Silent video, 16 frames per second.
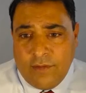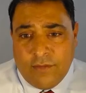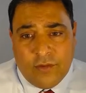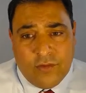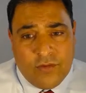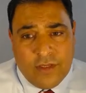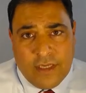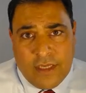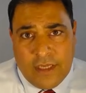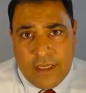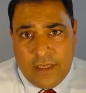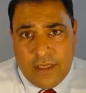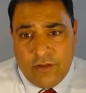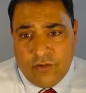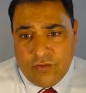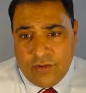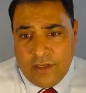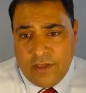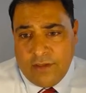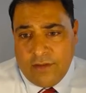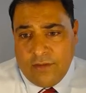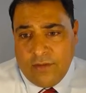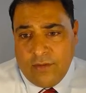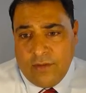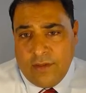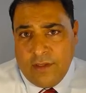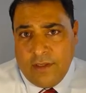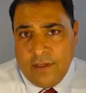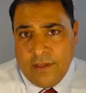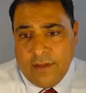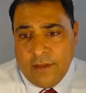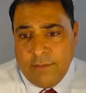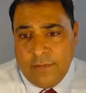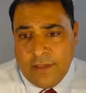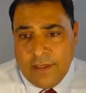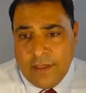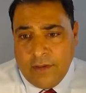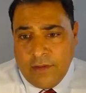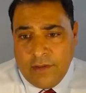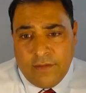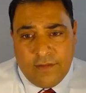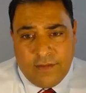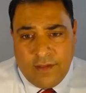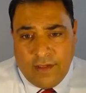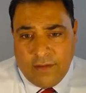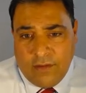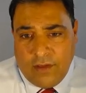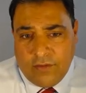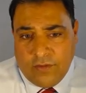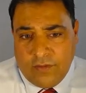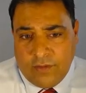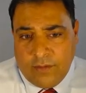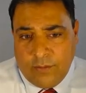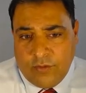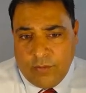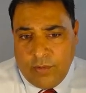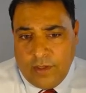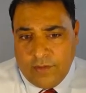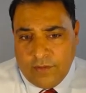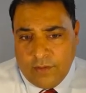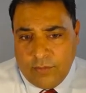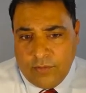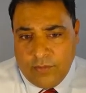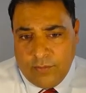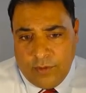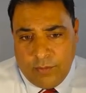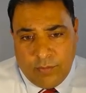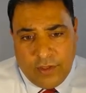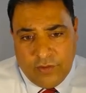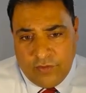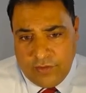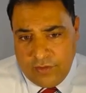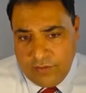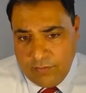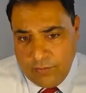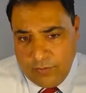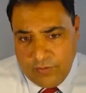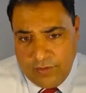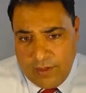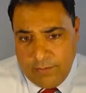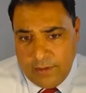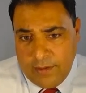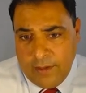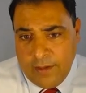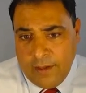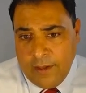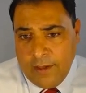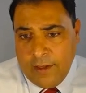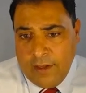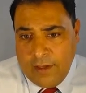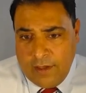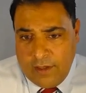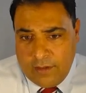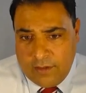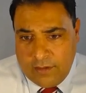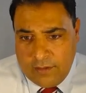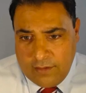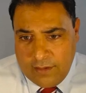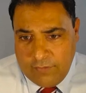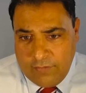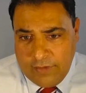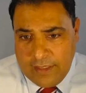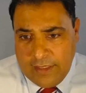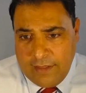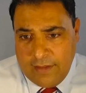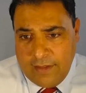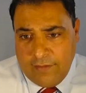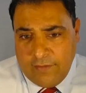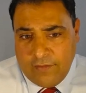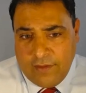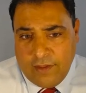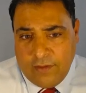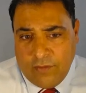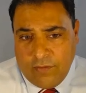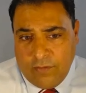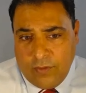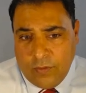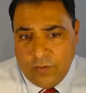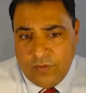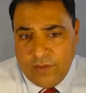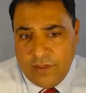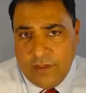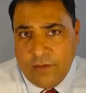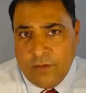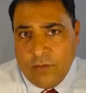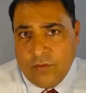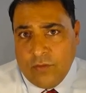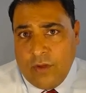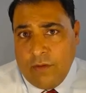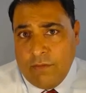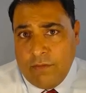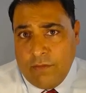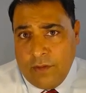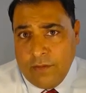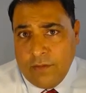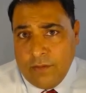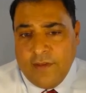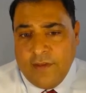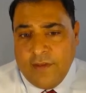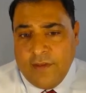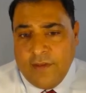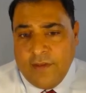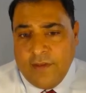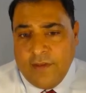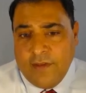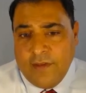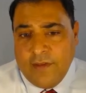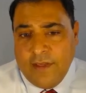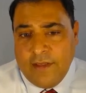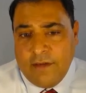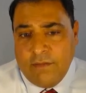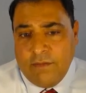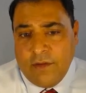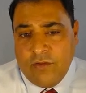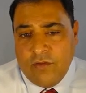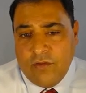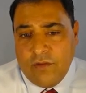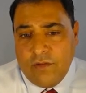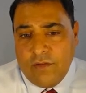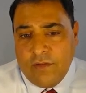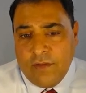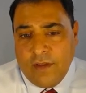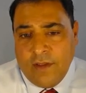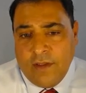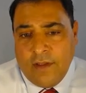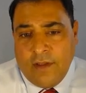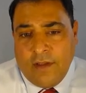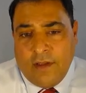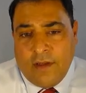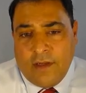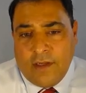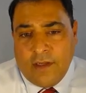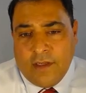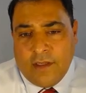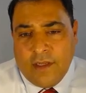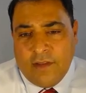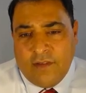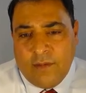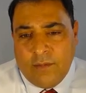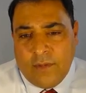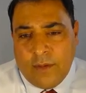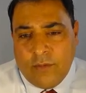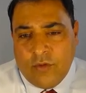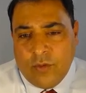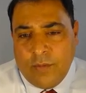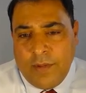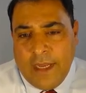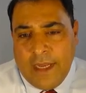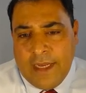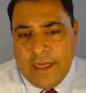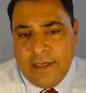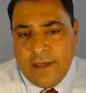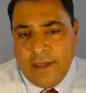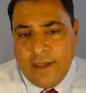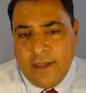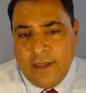if there's any injury to the limbic areas, psychological symptoms are possible. Depression is the most common. If they're getting things done or focusing, those are all frontal lobe. Those are executive functions. Gut symptoms or pain,